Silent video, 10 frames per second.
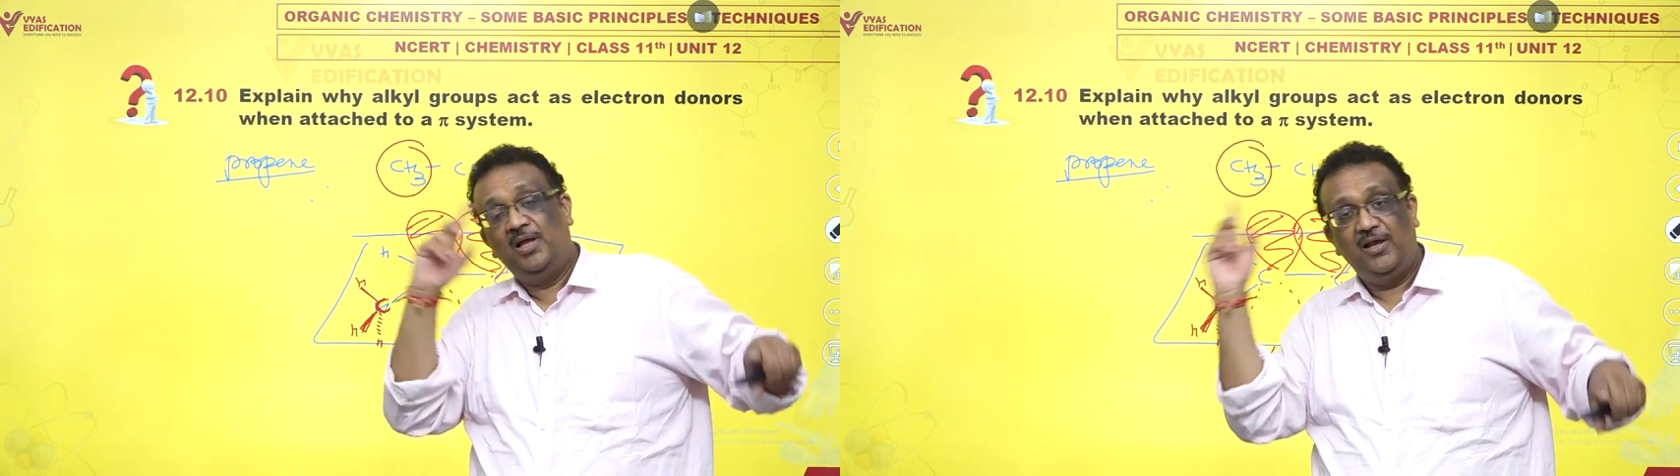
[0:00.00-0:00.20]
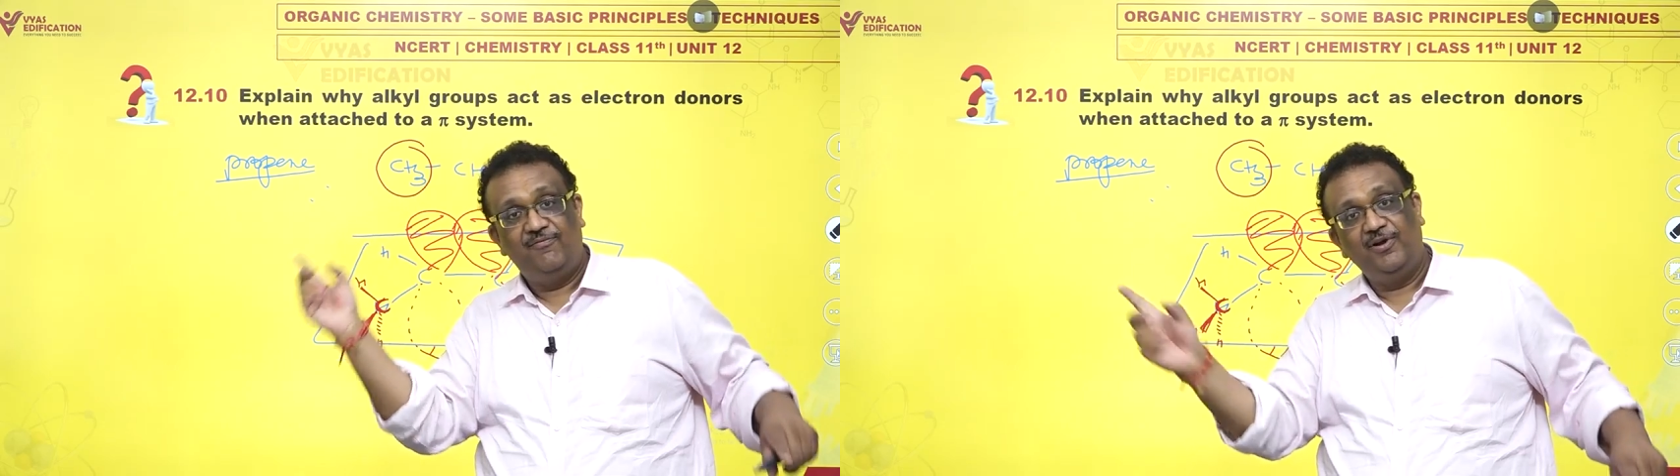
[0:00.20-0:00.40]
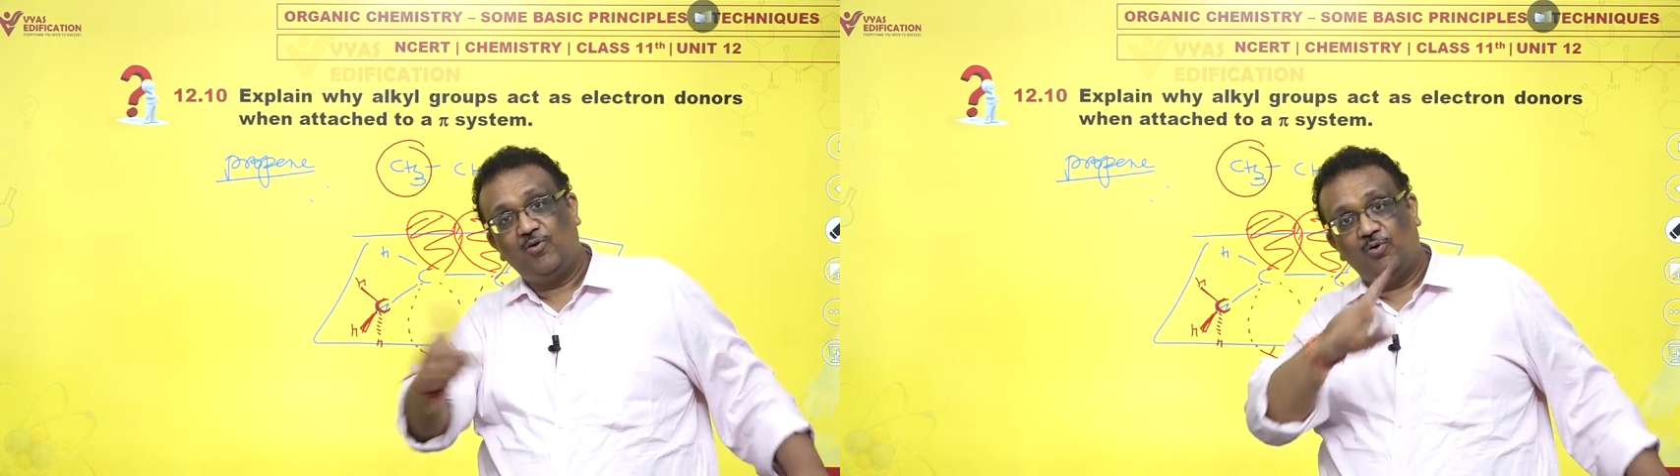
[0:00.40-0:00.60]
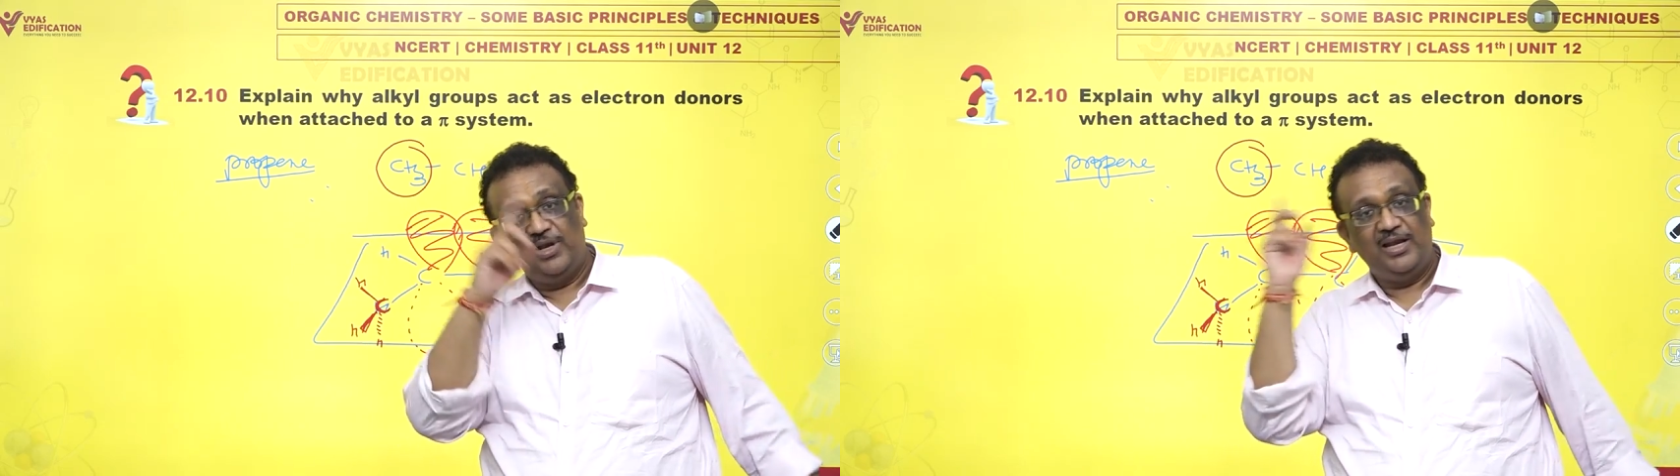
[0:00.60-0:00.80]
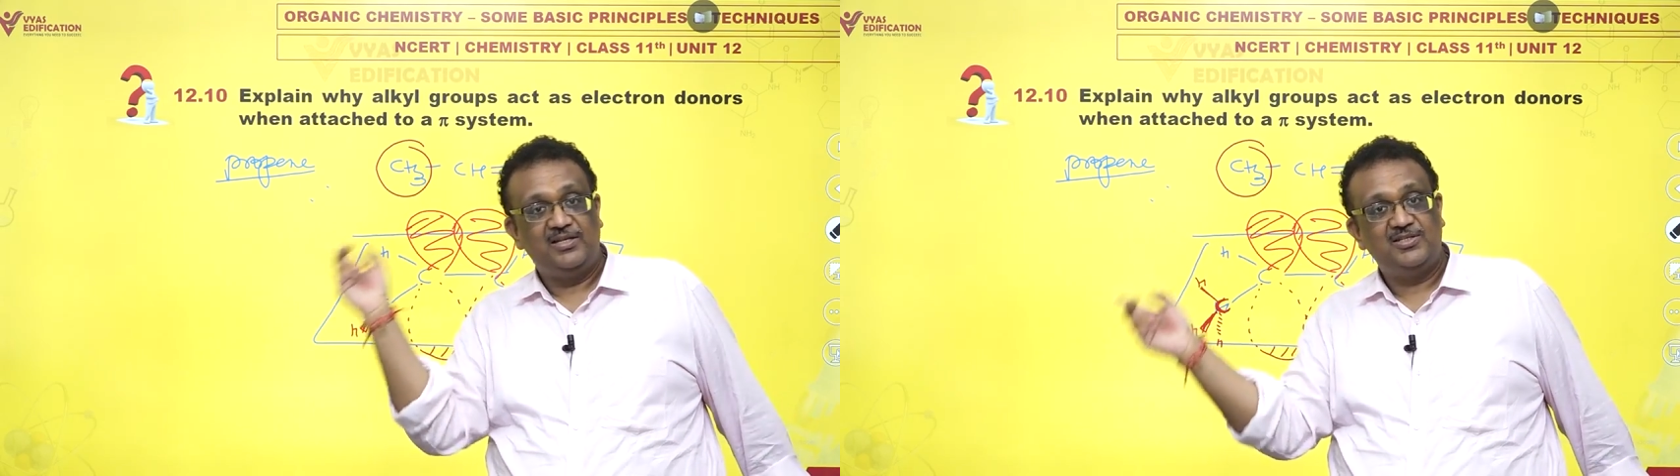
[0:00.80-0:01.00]
if it
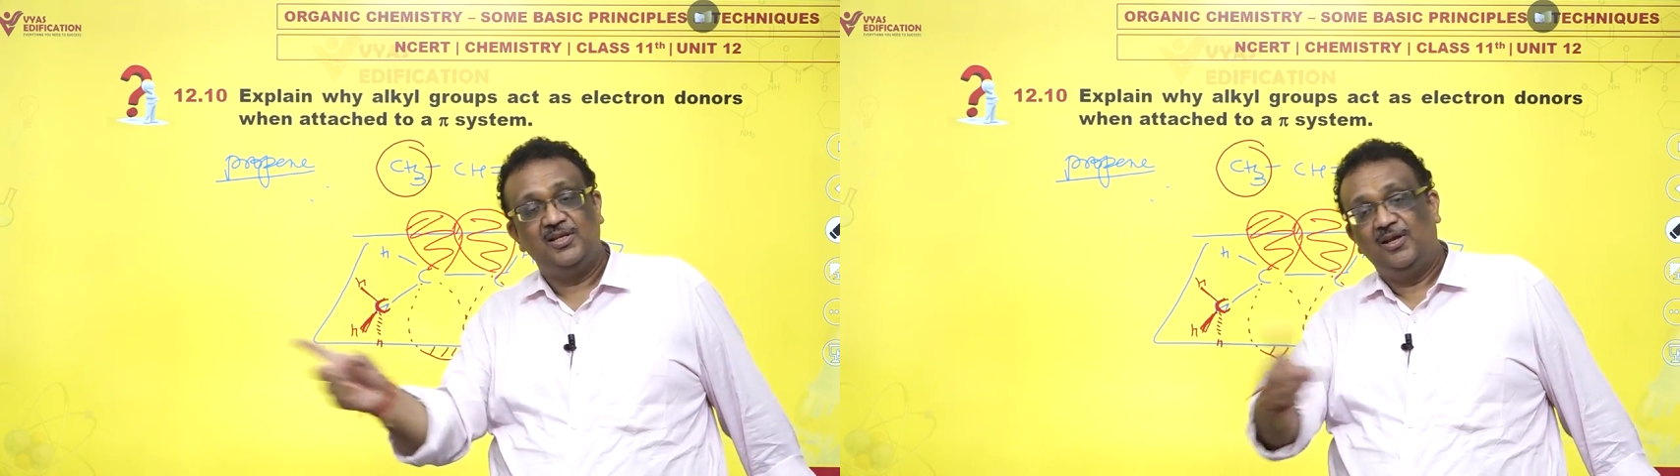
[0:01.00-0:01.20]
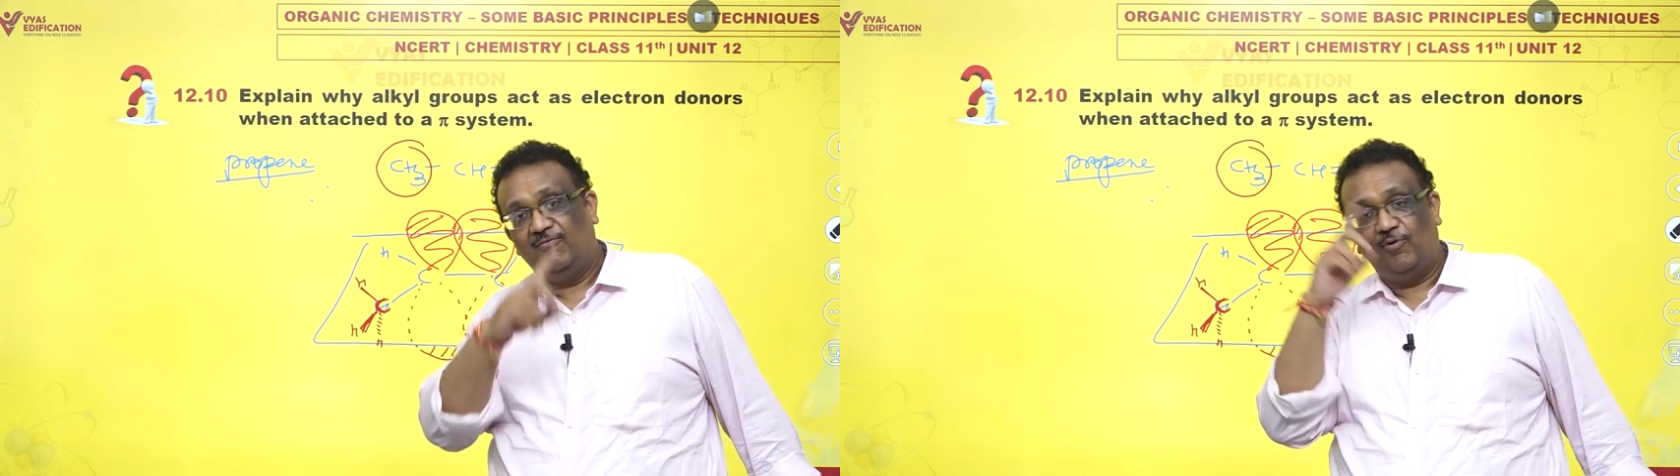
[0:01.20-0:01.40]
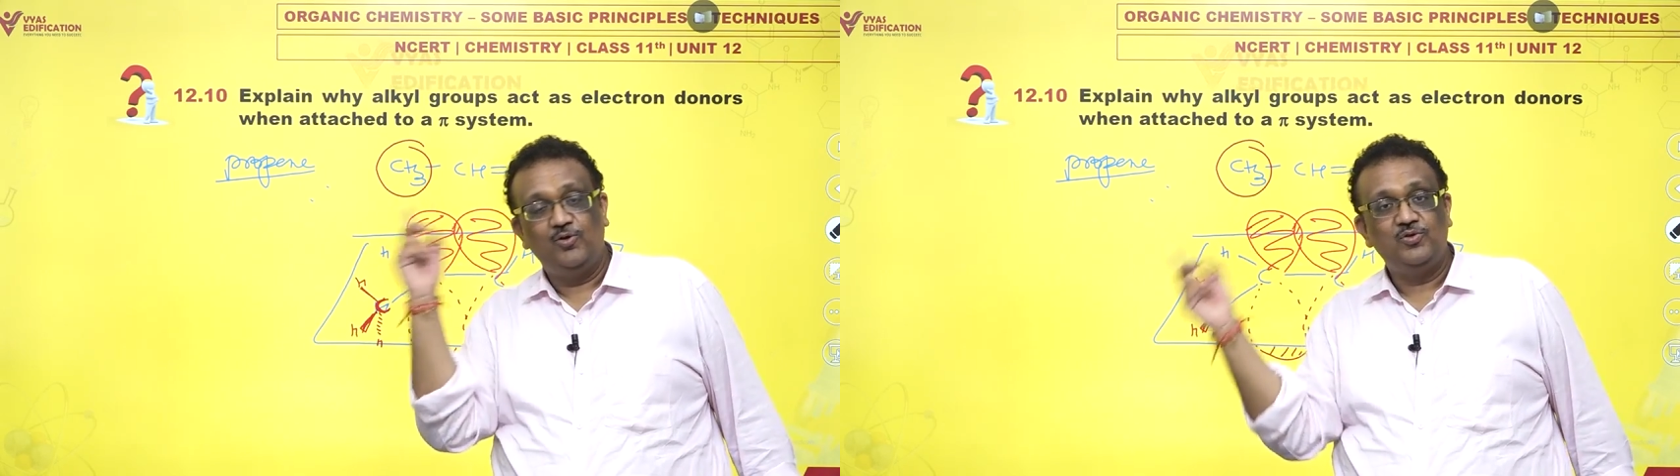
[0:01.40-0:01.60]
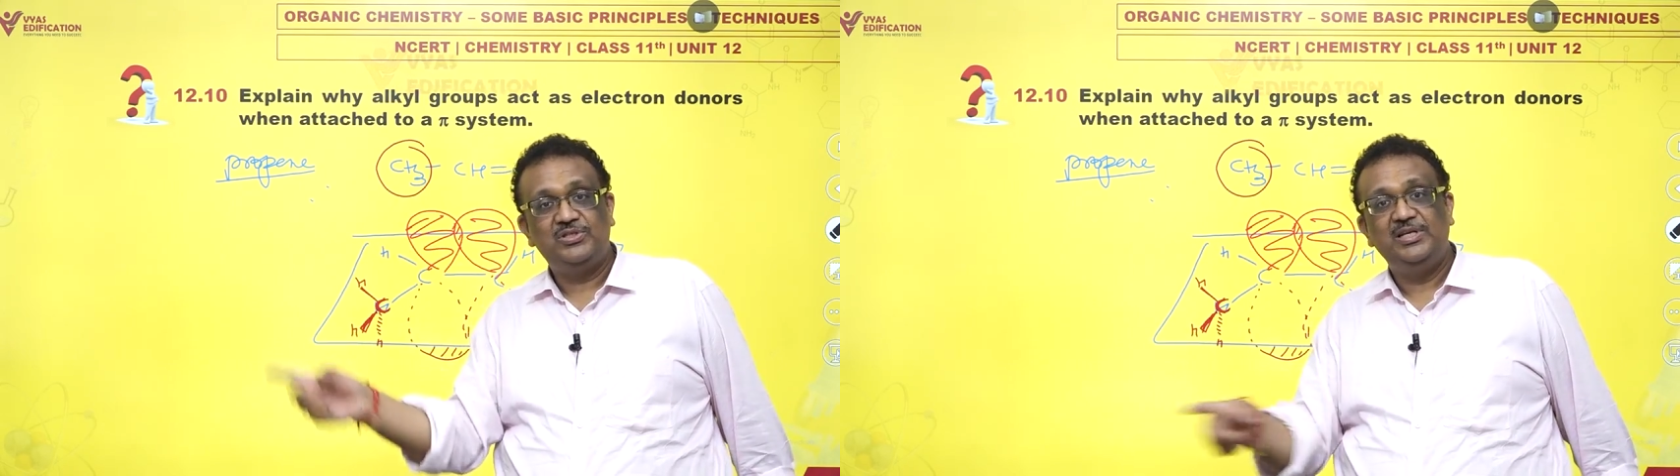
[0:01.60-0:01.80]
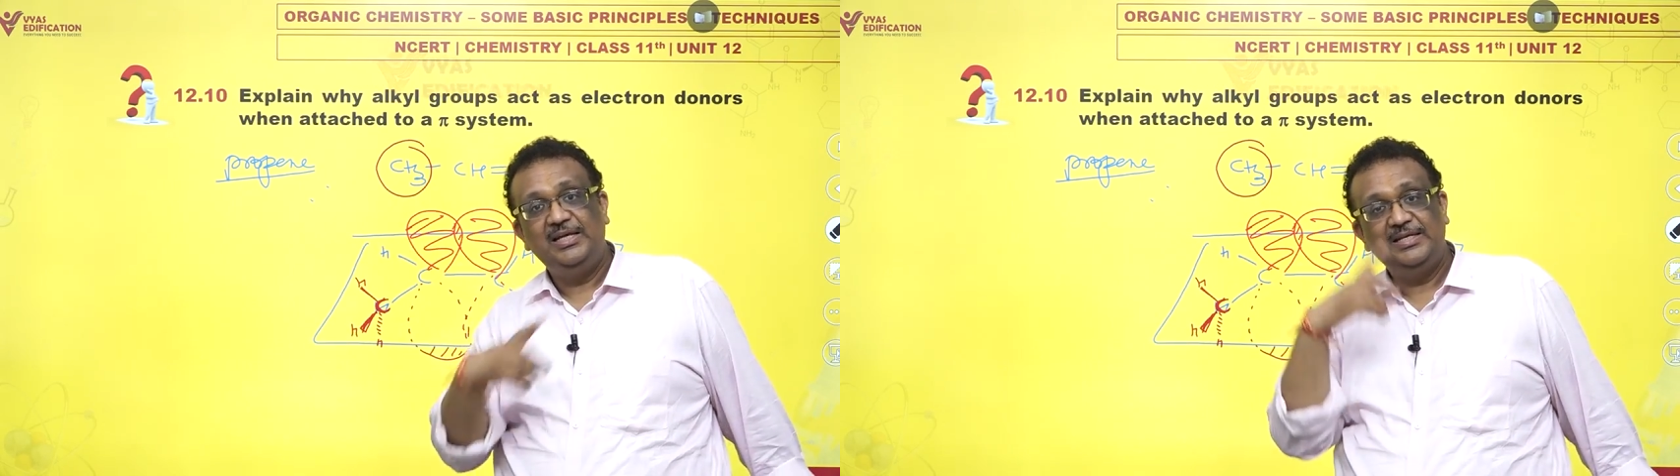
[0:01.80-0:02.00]
rotates, what you
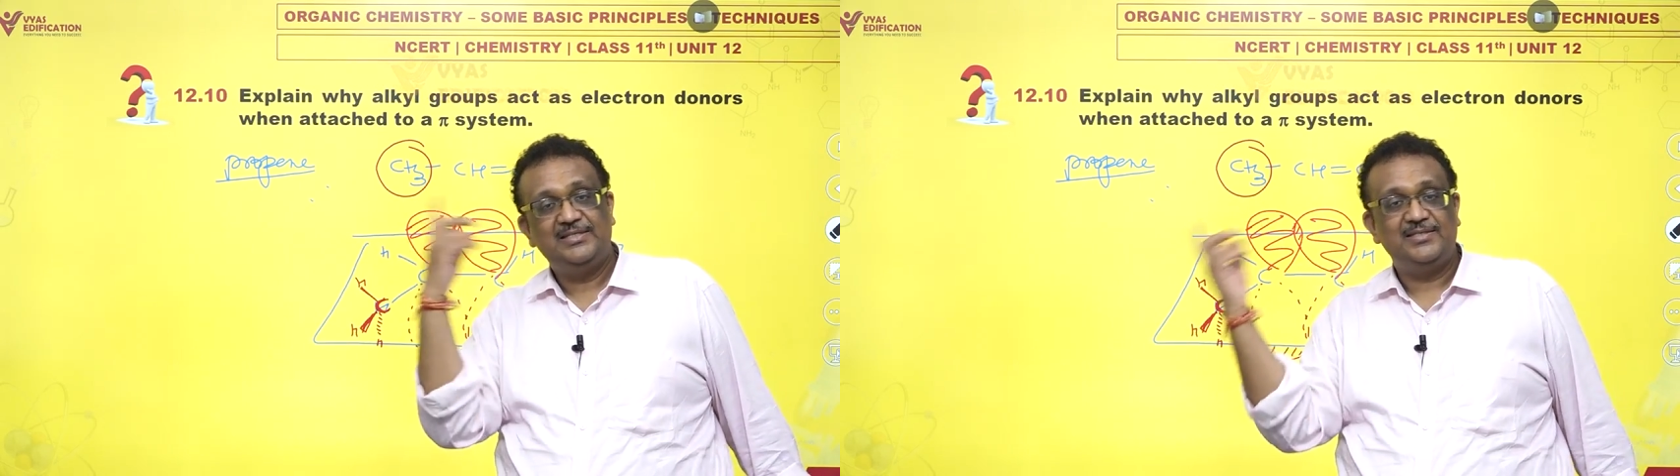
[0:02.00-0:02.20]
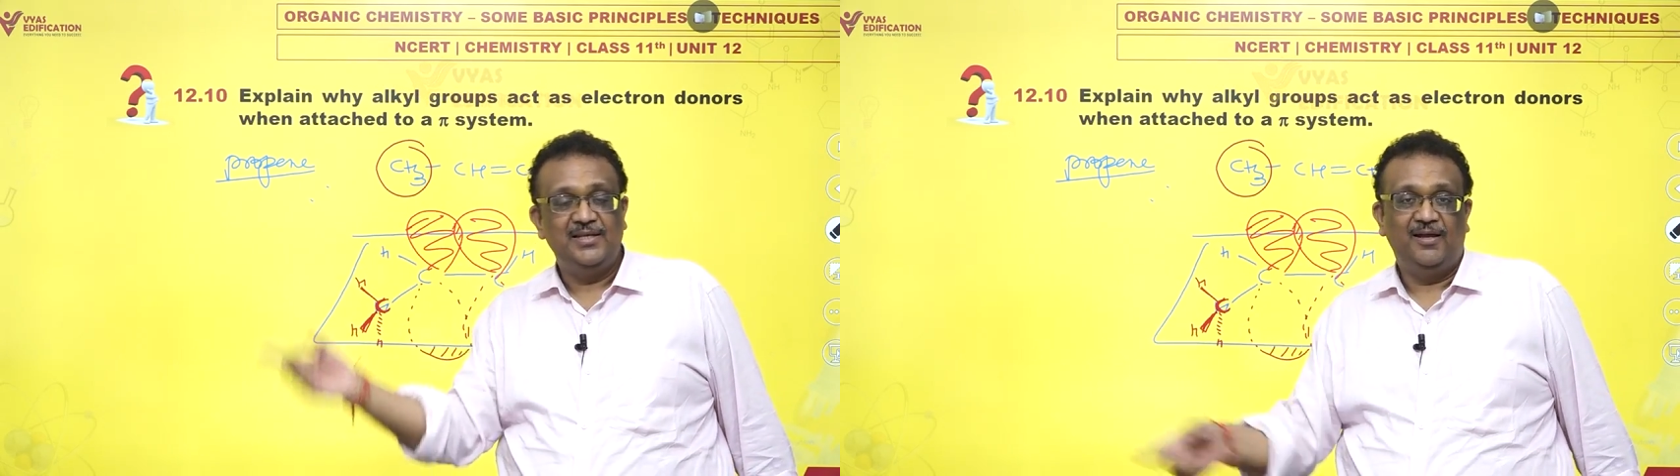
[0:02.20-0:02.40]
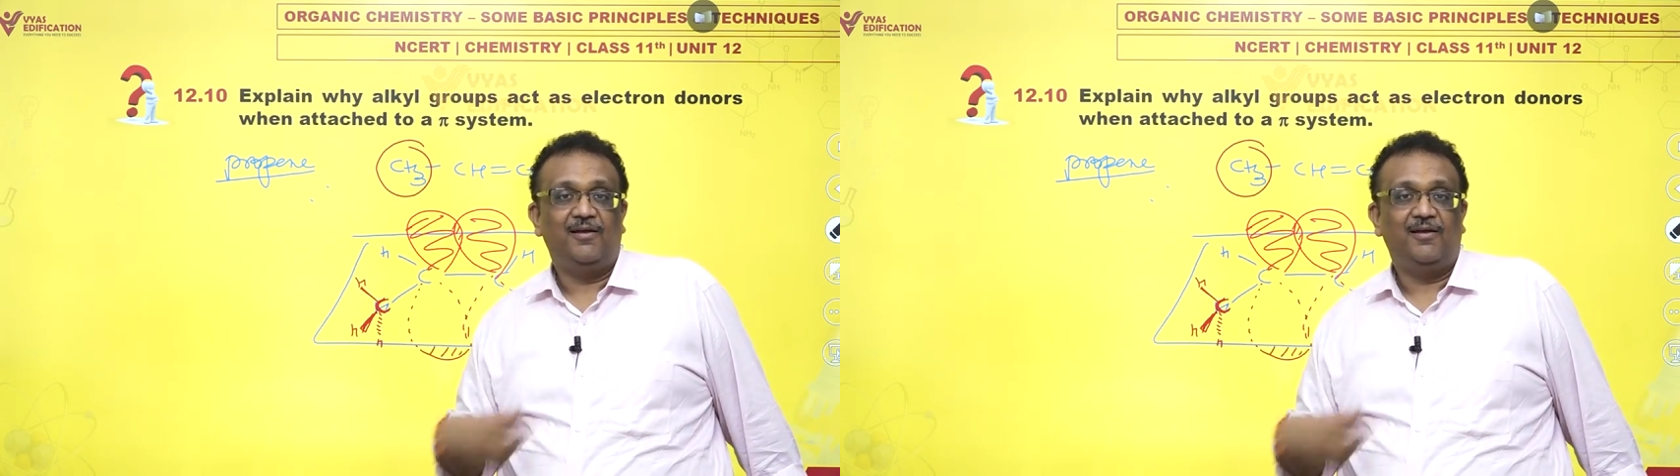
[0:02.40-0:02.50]
see is